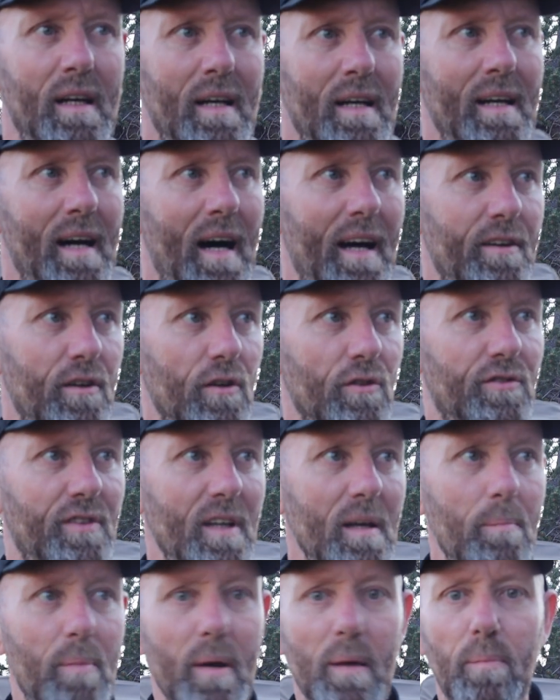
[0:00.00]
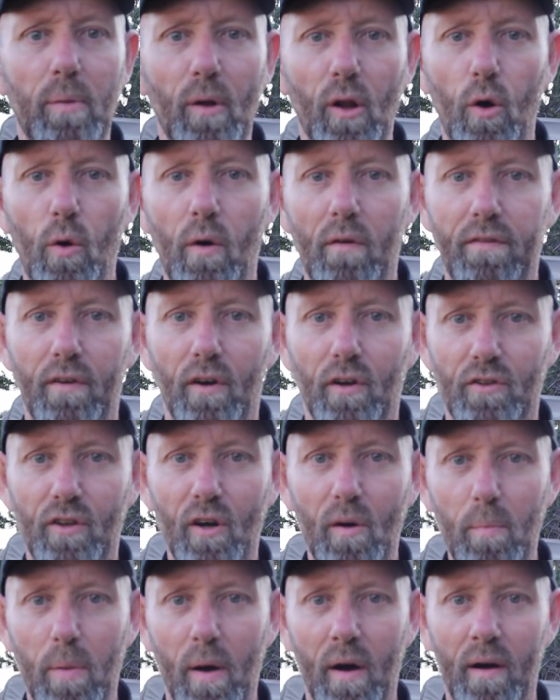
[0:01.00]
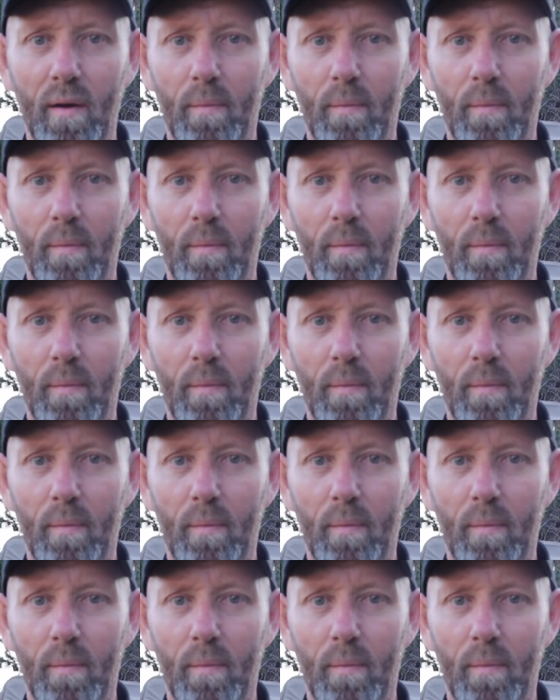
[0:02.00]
And you'll see people who are fucked up.